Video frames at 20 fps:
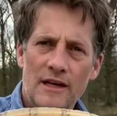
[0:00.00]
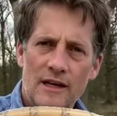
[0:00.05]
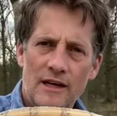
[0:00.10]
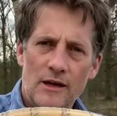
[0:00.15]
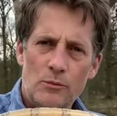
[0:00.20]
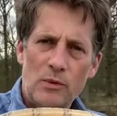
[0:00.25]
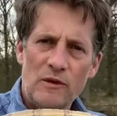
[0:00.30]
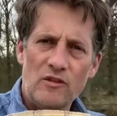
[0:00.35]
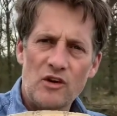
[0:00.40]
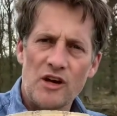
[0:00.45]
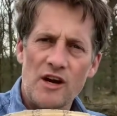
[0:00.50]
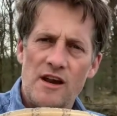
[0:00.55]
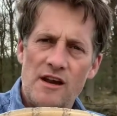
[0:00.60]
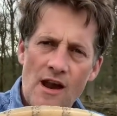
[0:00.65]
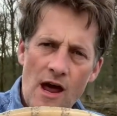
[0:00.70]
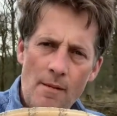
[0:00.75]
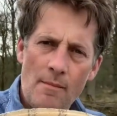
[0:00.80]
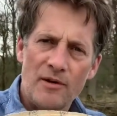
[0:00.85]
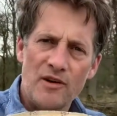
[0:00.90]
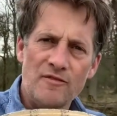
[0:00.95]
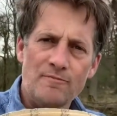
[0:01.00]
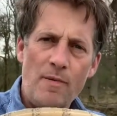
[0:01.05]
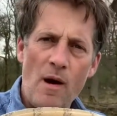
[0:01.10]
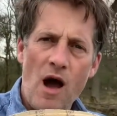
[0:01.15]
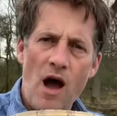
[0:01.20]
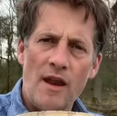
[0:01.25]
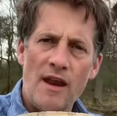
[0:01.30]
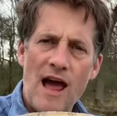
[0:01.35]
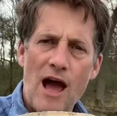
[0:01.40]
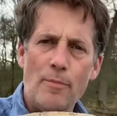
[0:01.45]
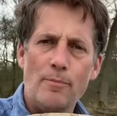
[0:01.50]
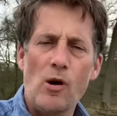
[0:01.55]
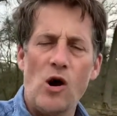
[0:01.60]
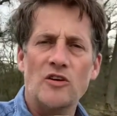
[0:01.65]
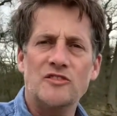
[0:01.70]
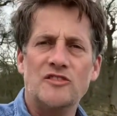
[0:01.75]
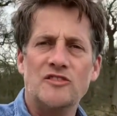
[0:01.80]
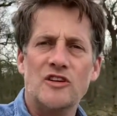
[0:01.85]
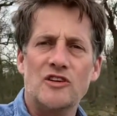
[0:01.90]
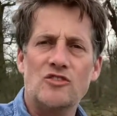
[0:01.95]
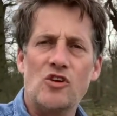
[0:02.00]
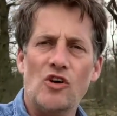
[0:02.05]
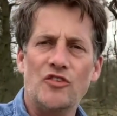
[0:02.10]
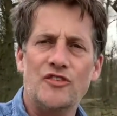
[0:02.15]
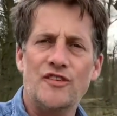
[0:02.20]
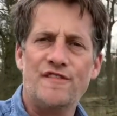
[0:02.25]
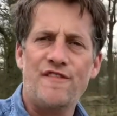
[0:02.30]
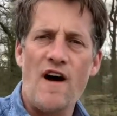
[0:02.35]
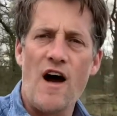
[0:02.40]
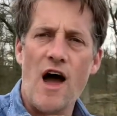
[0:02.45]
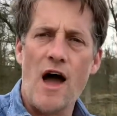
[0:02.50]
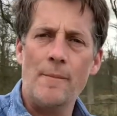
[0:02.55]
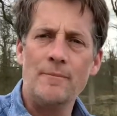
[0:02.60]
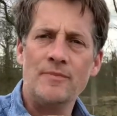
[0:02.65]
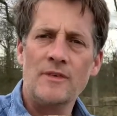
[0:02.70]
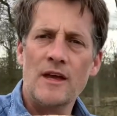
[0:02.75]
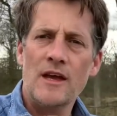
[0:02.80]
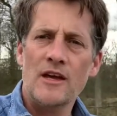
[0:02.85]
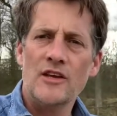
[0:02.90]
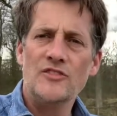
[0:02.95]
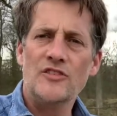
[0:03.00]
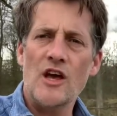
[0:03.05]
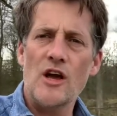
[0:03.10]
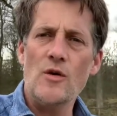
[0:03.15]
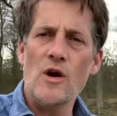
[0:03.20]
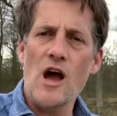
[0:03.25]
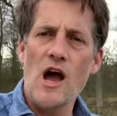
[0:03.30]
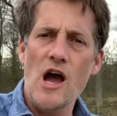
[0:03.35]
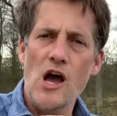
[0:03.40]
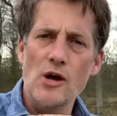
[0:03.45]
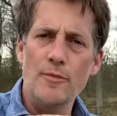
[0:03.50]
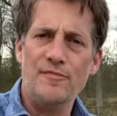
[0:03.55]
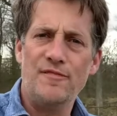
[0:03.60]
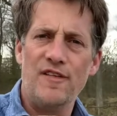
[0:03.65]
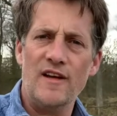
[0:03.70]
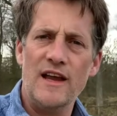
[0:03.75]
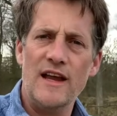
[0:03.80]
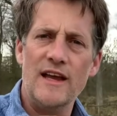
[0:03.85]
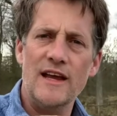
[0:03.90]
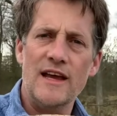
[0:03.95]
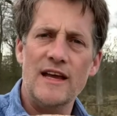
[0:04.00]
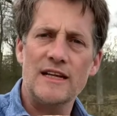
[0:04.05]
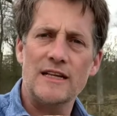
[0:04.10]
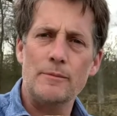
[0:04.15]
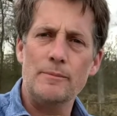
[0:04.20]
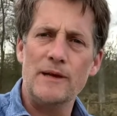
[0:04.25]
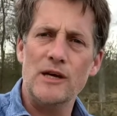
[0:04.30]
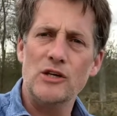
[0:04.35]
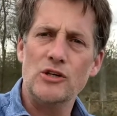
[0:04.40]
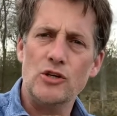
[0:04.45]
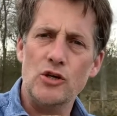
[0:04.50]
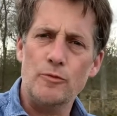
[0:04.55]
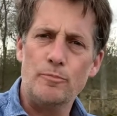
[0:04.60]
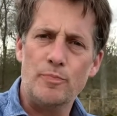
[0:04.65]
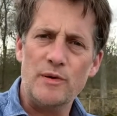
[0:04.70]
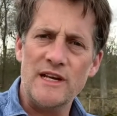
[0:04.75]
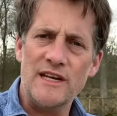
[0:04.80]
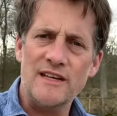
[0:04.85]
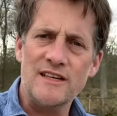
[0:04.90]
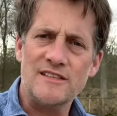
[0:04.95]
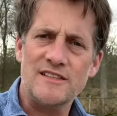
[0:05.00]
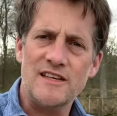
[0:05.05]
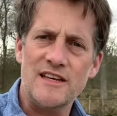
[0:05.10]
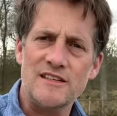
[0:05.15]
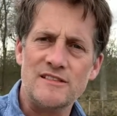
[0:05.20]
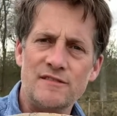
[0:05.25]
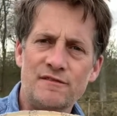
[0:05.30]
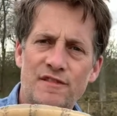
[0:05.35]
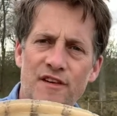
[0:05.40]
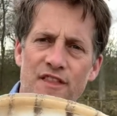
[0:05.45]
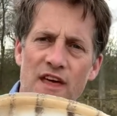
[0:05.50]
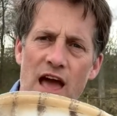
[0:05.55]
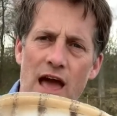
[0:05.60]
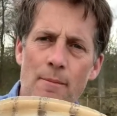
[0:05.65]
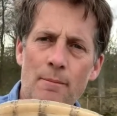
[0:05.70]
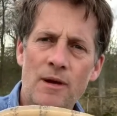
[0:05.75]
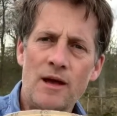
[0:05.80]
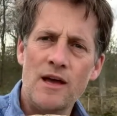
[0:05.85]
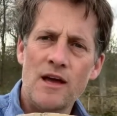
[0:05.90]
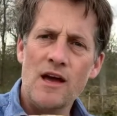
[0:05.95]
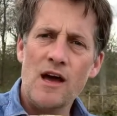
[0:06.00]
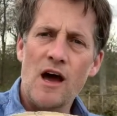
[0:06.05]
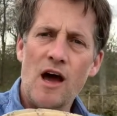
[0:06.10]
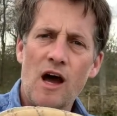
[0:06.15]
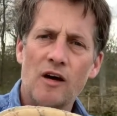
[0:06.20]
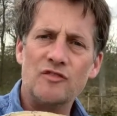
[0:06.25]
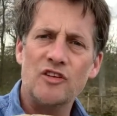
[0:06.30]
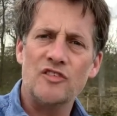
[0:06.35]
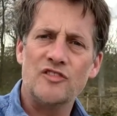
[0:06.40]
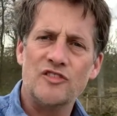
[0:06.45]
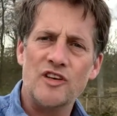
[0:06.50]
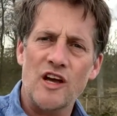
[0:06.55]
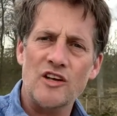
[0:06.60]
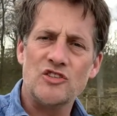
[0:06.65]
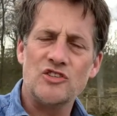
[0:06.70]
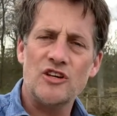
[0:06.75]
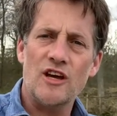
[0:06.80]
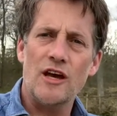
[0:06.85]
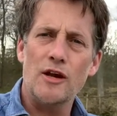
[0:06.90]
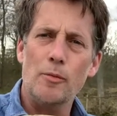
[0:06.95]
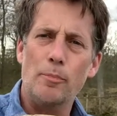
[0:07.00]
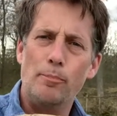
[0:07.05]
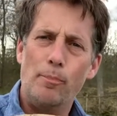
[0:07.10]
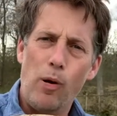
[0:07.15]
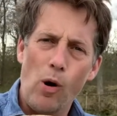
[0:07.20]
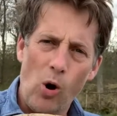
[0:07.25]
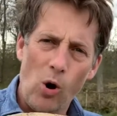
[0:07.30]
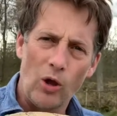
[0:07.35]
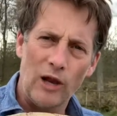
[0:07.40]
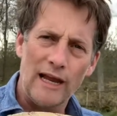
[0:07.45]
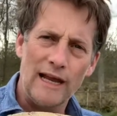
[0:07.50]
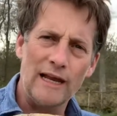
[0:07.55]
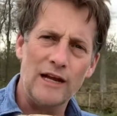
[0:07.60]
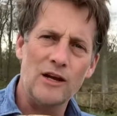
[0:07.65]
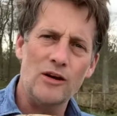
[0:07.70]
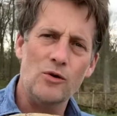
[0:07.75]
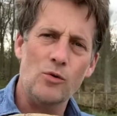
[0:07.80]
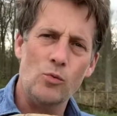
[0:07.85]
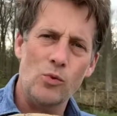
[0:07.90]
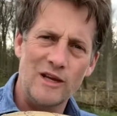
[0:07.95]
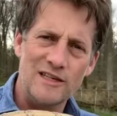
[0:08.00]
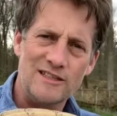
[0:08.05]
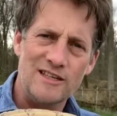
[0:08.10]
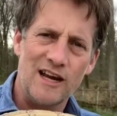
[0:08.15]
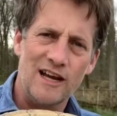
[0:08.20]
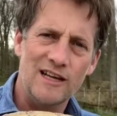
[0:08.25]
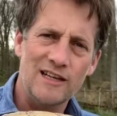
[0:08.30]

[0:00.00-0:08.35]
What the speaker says: We've got a number of barn owl boxes across the farm, so hopefully it'll be a good breeding season for them after such an appalling winter.